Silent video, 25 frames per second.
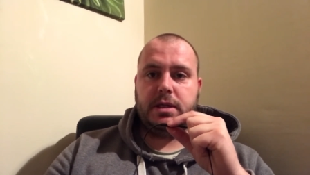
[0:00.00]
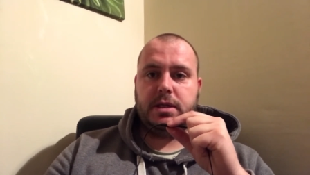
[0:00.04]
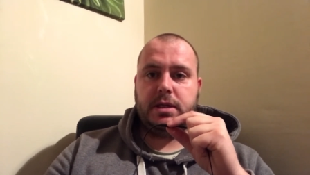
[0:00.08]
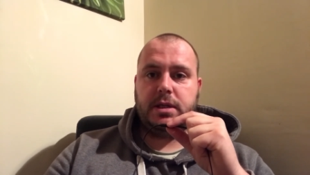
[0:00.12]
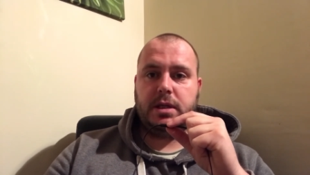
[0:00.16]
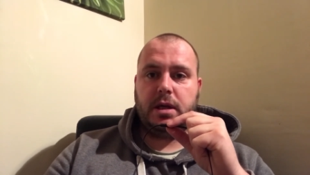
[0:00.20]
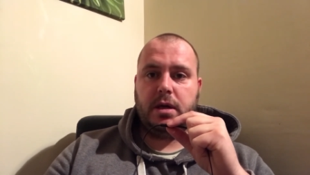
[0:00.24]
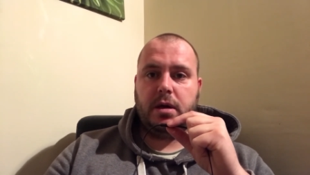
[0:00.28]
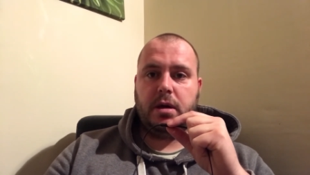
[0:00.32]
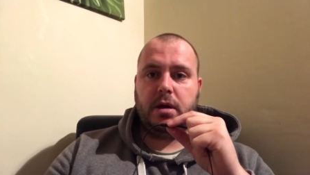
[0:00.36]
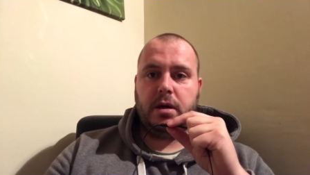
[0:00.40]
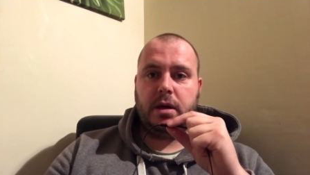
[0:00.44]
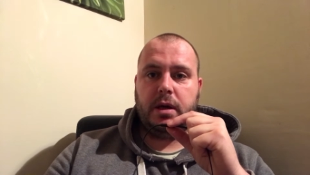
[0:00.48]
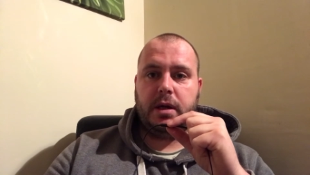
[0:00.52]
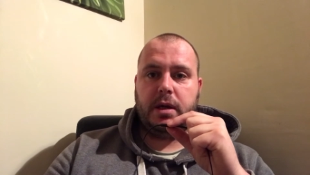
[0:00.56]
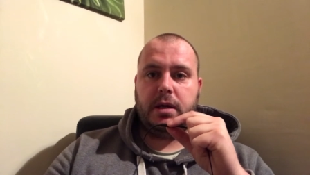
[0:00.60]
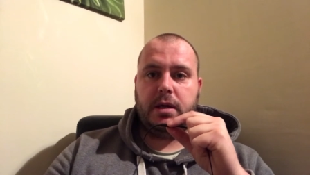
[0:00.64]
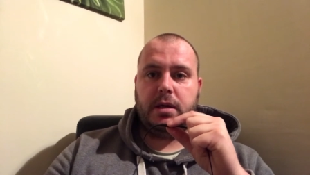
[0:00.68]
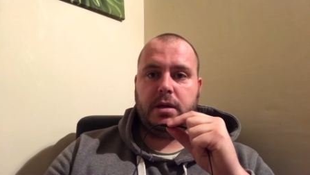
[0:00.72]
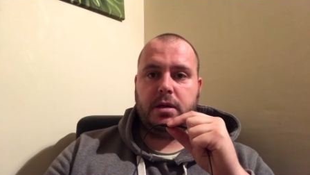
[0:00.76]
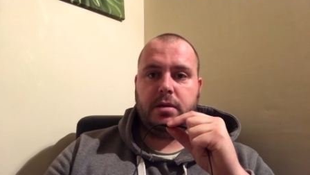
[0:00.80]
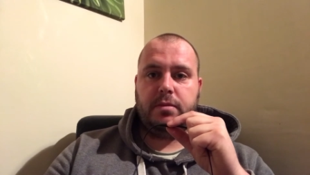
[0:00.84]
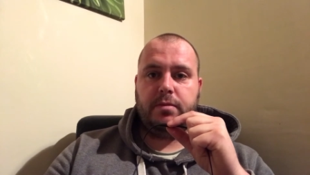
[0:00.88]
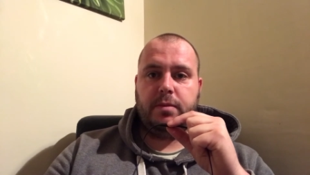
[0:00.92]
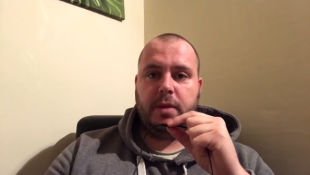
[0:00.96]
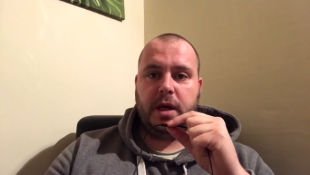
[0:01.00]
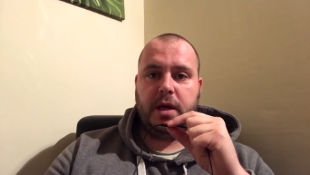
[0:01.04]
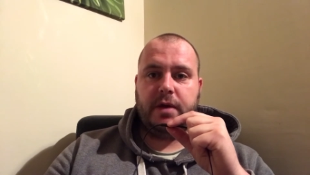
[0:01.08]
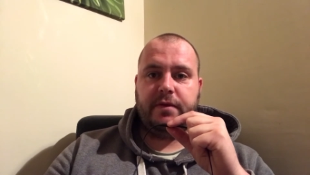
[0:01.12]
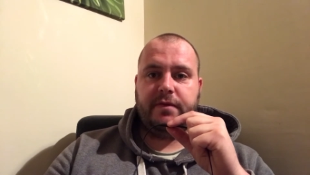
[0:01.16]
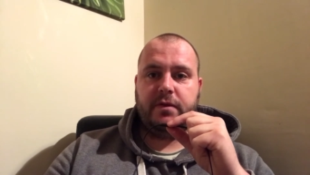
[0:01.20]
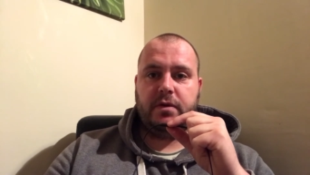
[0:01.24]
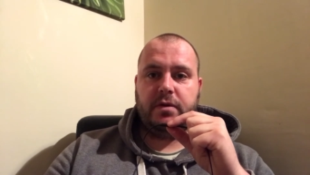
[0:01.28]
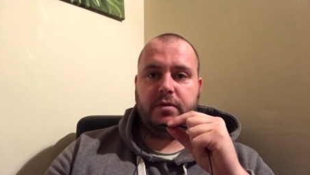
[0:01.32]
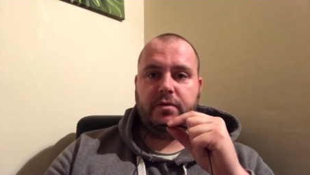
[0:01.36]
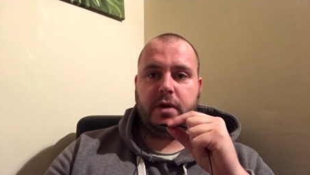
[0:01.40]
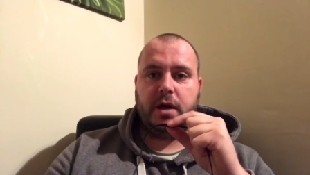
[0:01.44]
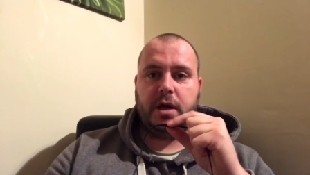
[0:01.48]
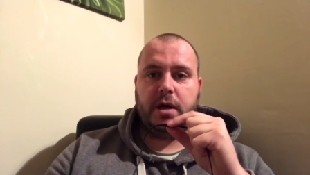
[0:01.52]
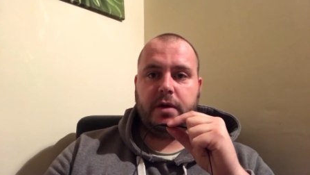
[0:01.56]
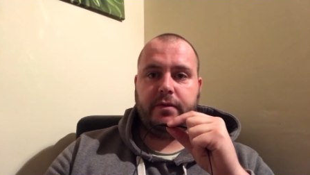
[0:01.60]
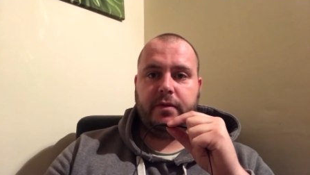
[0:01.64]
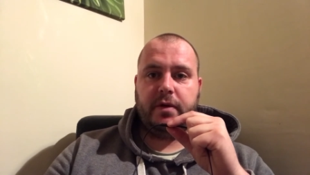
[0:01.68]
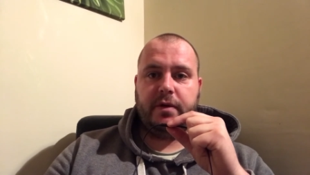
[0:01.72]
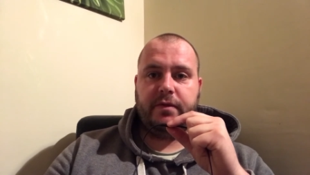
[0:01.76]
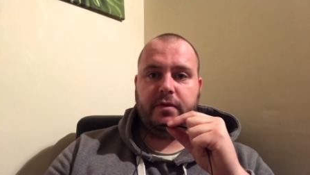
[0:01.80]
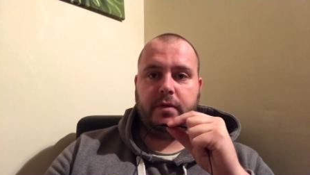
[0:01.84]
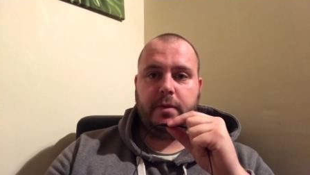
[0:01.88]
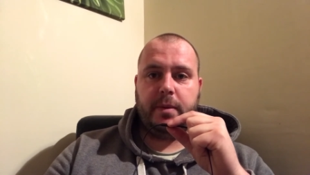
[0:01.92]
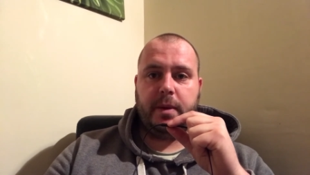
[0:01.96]
that I could make a full recovery
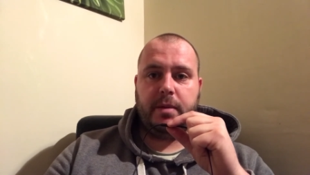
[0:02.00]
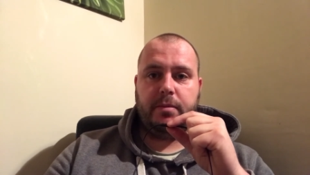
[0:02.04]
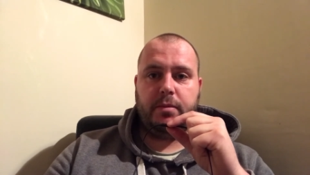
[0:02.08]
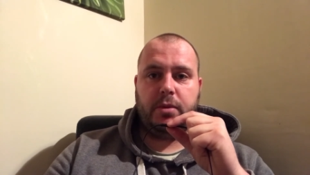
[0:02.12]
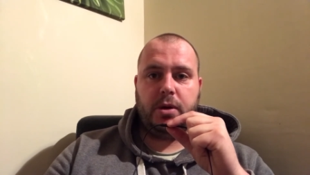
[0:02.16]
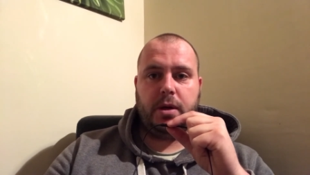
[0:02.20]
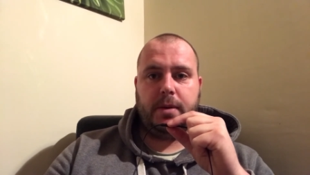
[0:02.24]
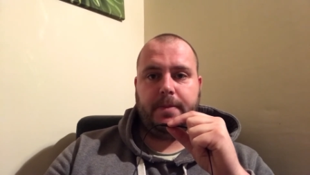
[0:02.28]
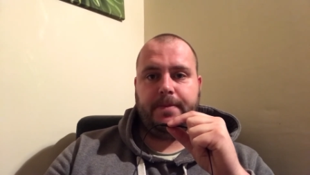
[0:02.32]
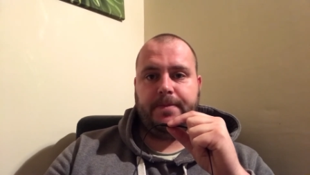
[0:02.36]
from it, but